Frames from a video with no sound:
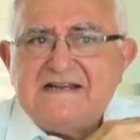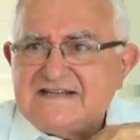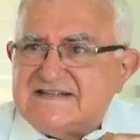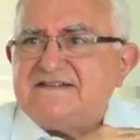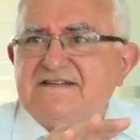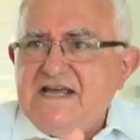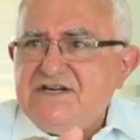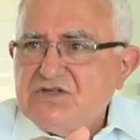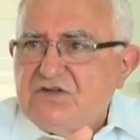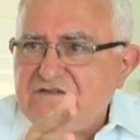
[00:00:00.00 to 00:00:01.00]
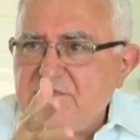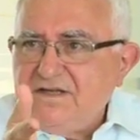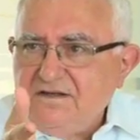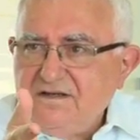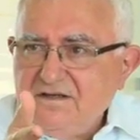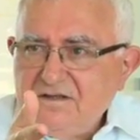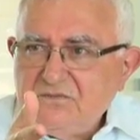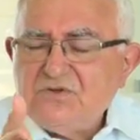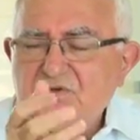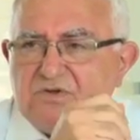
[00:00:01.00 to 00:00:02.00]
an assassination of me.
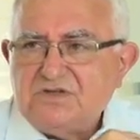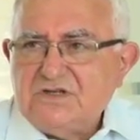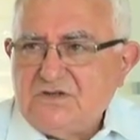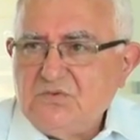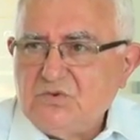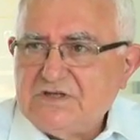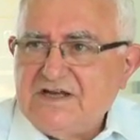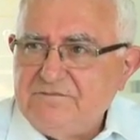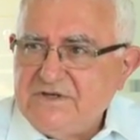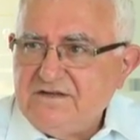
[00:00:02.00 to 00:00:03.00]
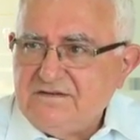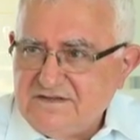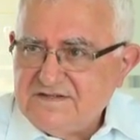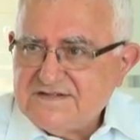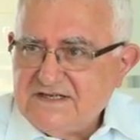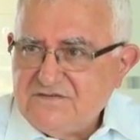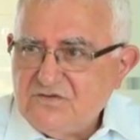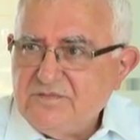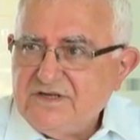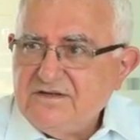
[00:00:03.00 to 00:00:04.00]
What do you think would have been the result
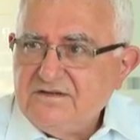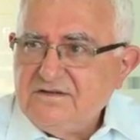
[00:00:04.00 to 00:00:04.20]
for me?